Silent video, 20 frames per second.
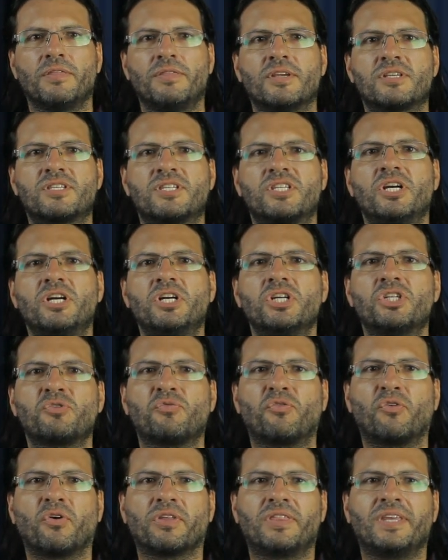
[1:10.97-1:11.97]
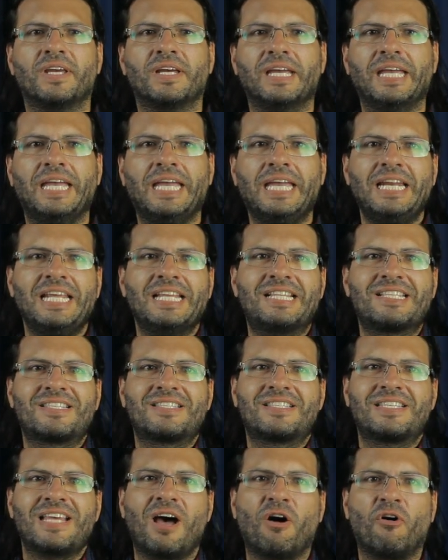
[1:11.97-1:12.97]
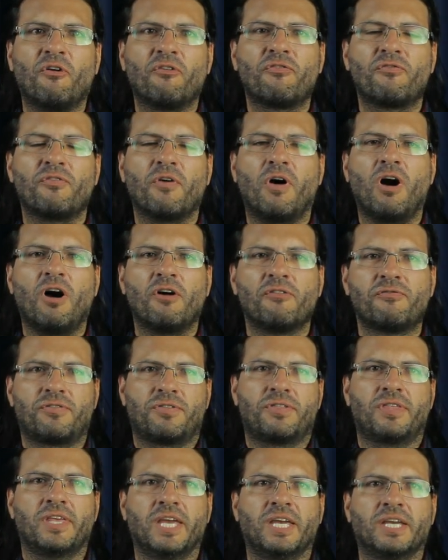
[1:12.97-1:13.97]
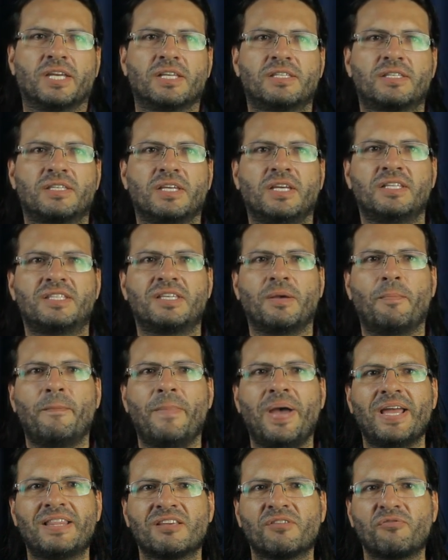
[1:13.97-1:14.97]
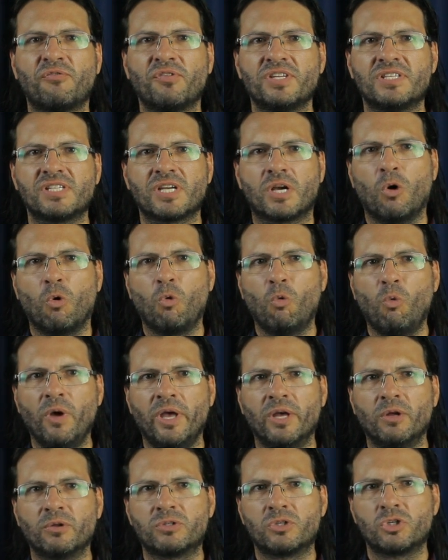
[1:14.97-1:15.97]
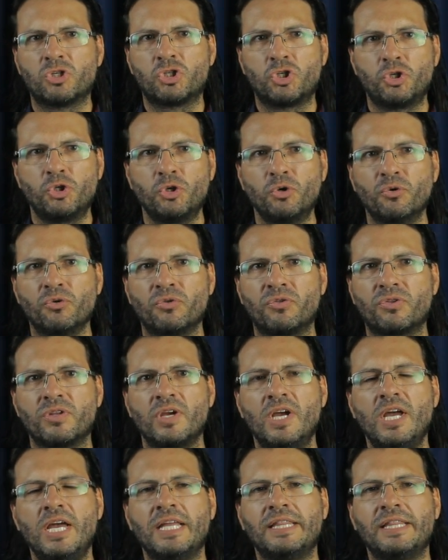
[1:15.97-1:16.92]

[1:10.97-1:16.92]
The search for the in itself of things is a metaphysical will to truth